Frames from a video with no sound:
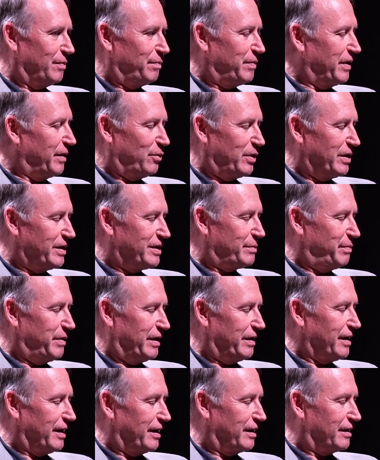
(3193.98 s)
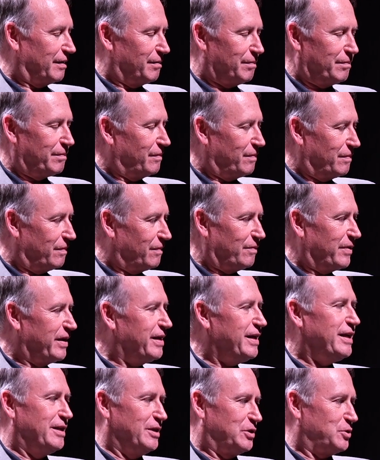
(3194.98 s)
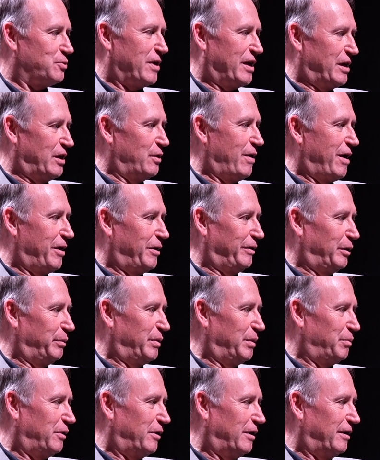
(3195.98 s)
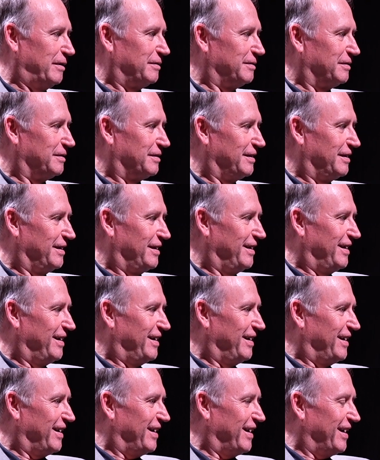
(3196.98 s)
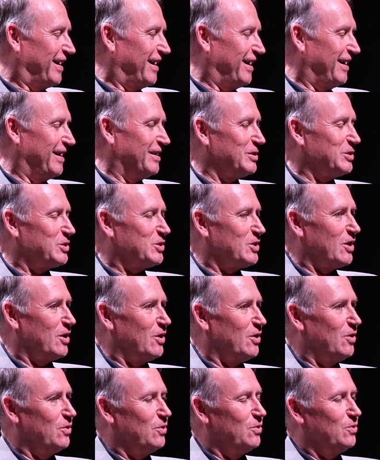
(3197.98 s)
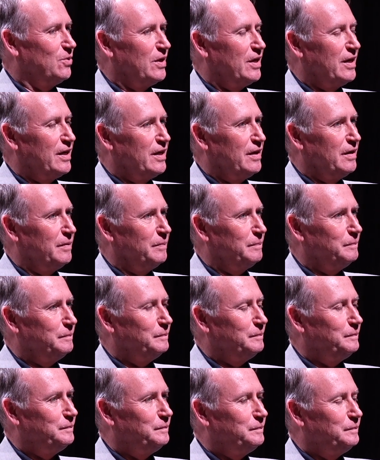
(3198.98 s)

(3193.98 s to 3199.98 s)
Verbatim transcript: we would be like, we need to straighten you out a little bit, Paul. And so, um,